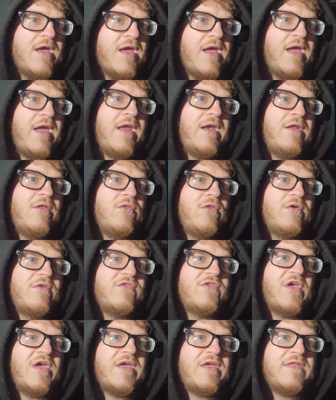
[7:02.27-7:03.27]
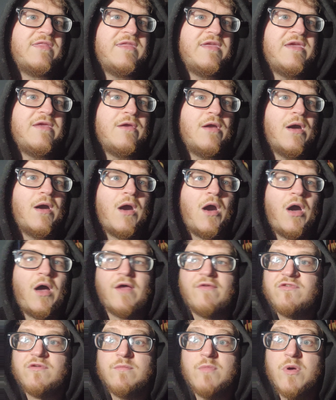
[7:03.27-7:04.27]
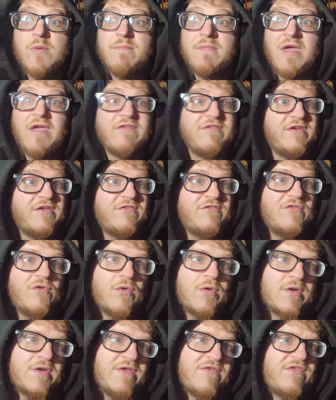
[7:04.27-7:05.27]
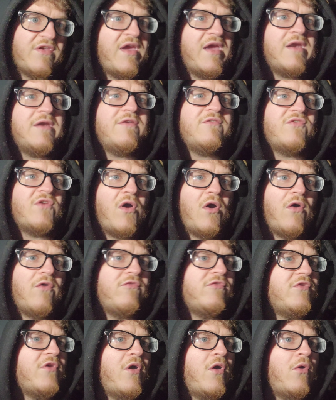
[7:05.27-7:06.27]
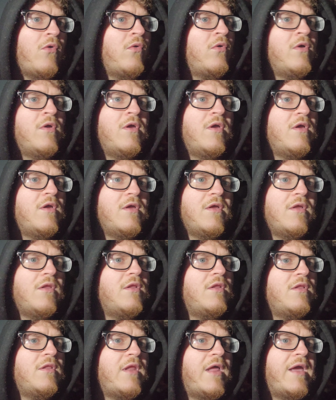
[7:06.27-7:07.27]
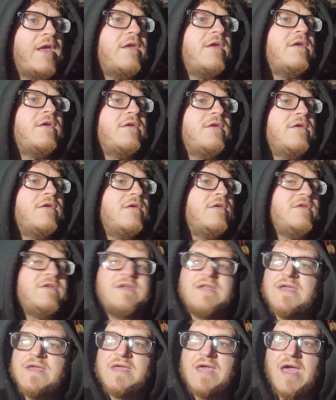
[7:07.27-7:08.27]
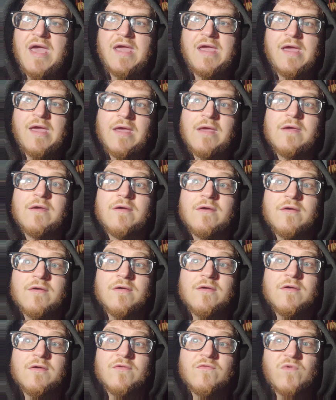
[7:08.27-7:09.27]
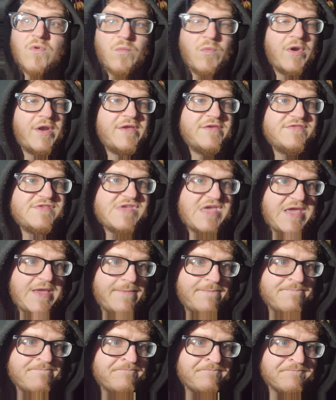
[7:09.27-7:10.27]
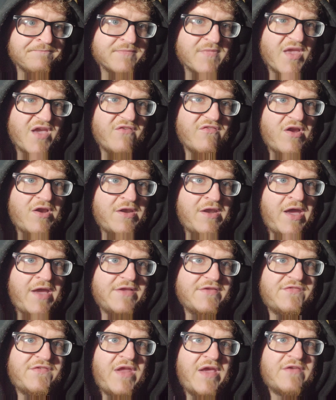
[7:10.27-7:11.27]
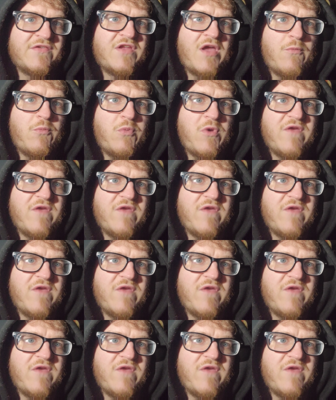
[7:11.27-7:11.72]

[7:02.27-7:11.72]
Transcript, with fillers: and it looks like the awesome, amazing sword in his hand is also, like, decaying from what I see. Very nice. Next up, we